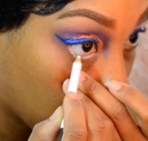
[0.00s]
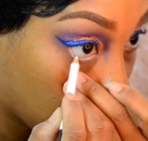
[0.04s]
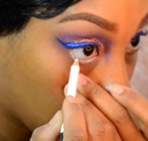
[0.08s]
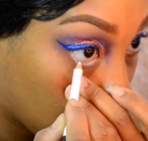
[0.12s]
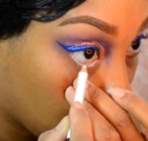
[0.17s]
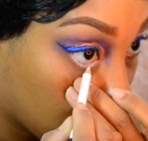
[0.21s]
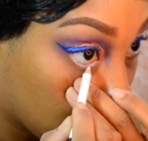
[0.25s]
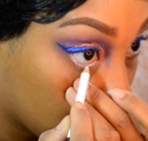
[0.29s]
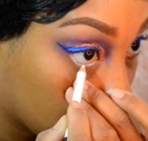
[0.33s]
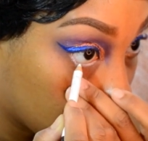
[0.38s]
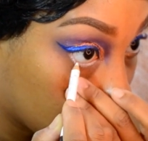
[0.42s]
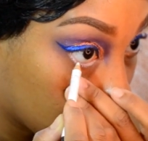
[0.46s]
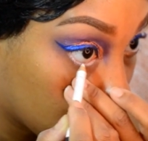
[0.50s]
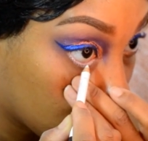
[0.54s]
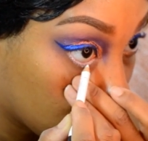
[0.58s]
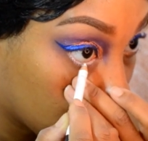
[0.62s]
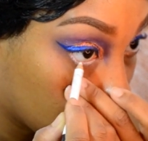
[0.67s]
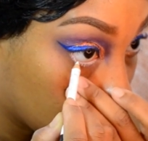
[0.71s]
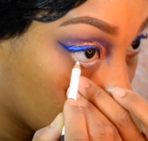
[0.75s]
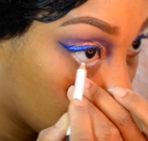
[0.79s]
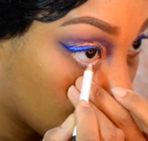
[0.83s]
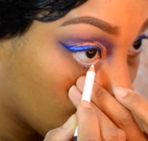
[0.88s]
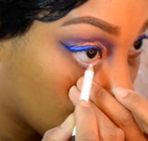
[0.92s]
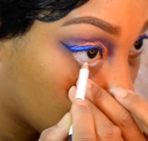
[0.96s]
And this will
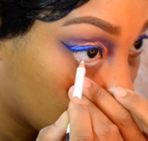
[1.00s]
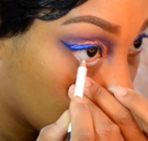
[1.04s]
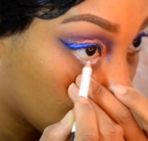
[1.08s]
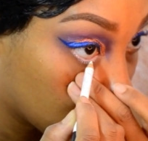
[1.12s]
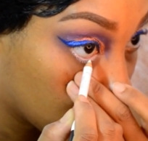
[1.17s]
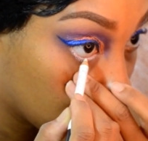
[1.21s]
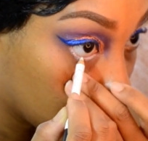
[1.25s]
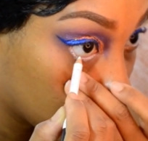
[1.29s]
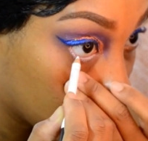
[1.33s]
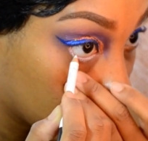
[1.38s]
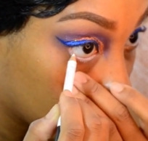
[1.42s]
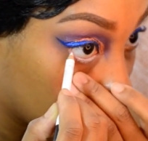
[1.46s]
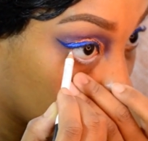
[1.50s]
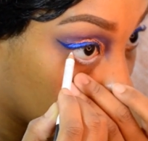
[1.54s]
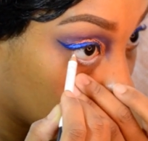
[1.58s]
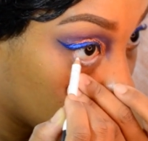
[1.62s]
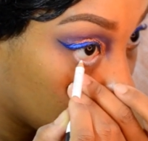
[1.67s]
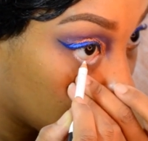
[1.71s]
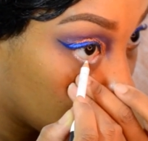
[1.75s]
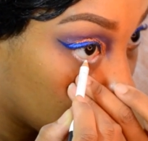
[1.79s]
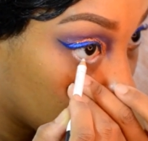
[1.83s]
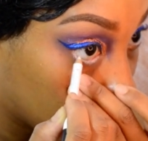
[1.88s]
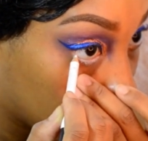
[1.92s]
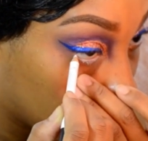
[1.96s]
basically open up
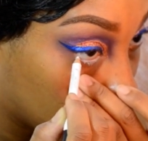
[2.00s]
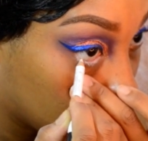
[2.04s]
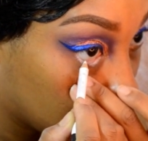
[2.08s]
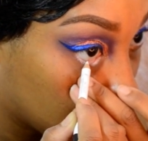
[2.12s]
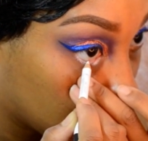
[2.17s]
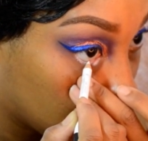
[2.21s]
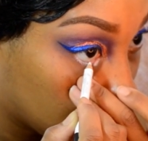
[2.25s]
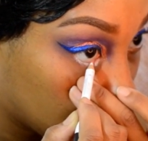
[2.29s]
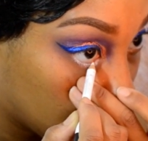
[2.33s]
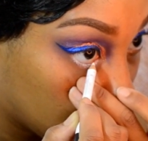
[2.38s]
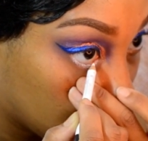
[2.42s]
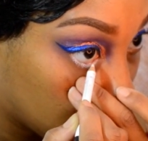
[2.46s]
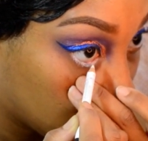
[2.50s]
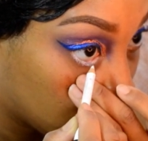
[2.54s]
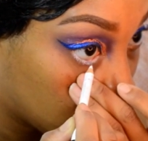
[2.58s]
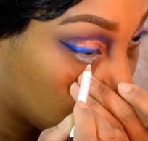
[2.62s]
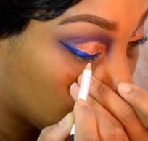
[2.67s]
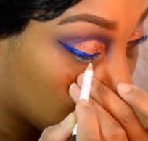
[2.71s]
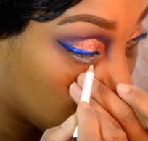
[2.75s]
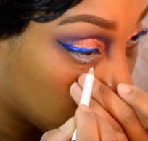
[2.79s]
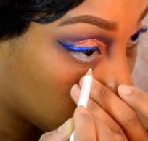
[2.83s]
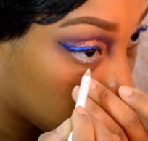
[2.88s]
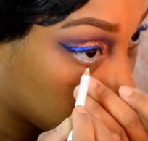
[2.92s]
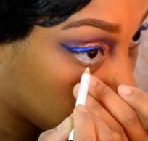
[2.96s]
your eyes,
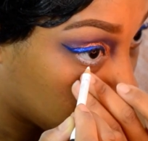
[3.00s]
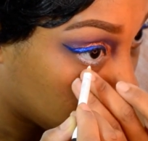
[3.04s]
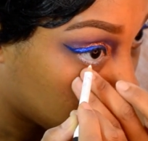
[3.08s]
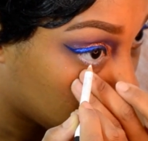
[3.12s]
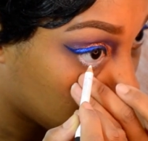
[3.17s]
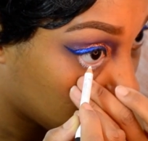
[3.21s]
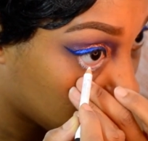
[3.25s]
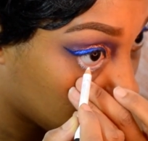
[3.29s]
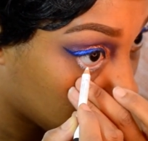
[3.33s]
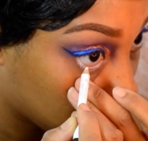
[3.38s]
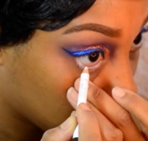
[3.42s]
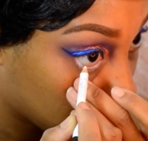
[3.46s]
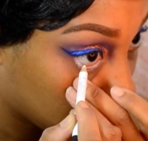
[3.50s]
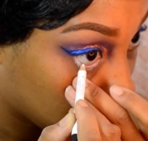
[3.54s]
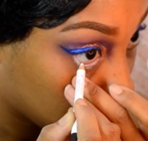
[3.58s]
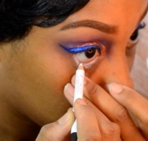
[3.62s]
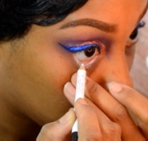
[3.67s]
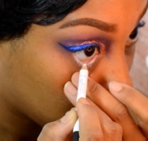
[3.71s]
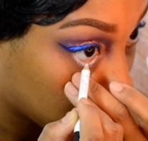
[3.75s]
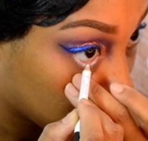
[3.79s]
brighten it a little bit.